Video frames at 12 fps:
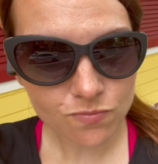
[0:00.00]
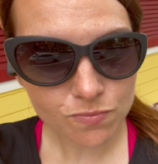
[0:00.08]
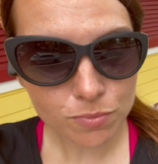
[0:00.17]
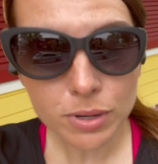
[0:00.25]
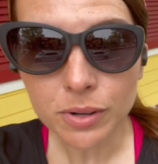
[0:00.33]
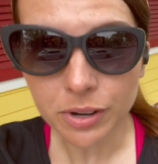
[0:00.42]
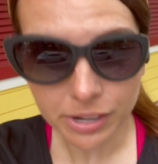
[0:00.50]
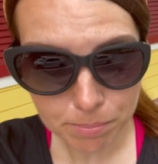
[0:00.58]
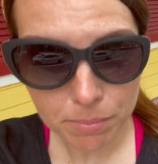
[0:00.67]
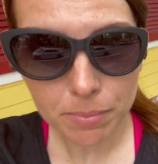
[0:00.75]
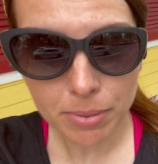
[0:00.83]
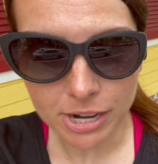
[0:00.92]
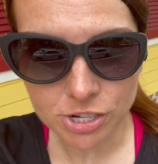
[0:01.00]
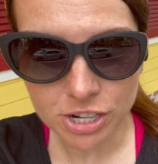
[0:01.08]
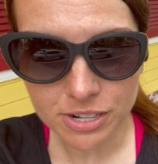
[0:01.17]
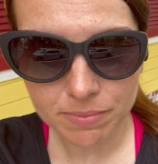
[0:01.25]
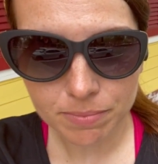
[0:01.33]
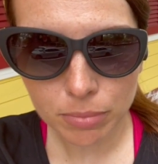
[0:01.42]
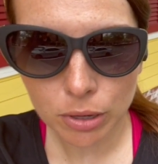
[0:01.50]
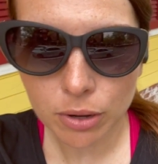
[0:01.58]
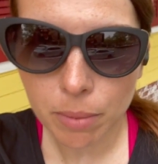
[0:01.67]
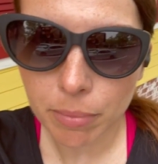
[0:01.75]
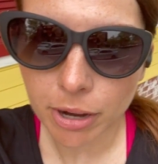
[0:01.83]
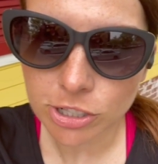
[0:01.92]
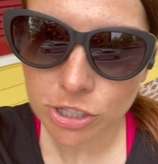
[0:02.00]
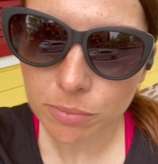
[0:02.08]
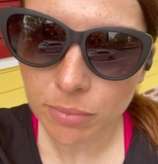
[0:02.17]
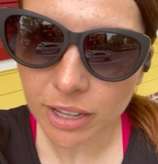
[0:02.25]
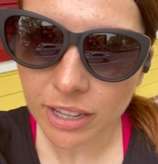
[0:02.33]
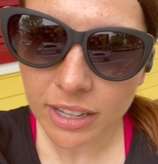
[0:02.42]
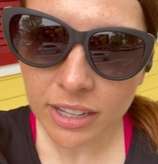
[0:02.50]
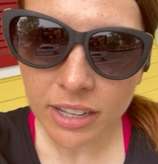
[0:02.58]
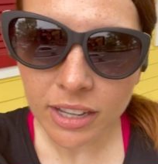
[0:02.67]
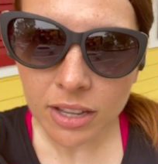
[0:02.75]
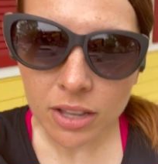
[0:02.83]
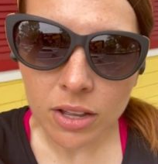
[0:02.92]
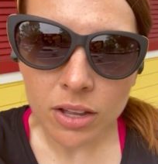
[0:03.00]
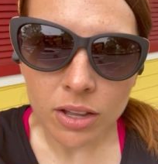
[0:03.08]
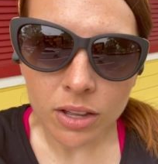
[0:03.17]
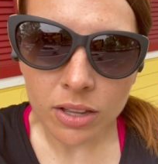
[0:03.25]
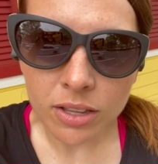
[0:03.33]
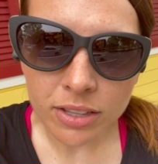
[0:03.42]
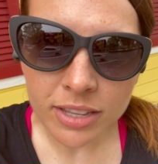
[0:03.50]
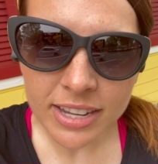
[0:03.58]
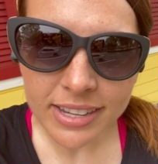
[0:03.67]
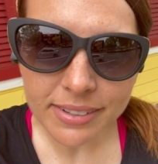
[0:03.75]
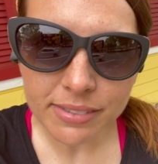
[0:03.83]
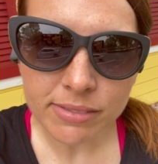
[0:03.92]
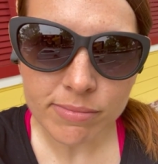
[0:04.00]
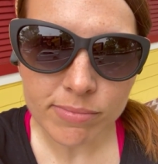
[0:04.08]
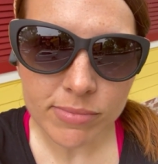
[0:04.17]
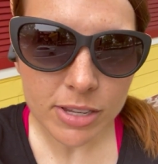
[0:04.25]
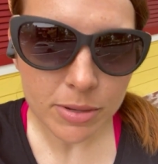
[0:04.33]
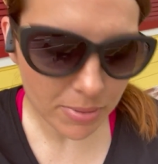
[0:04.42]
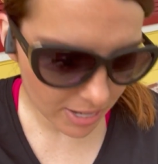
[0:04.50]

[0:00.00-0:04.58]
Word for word: per compression, per compression, but you can debate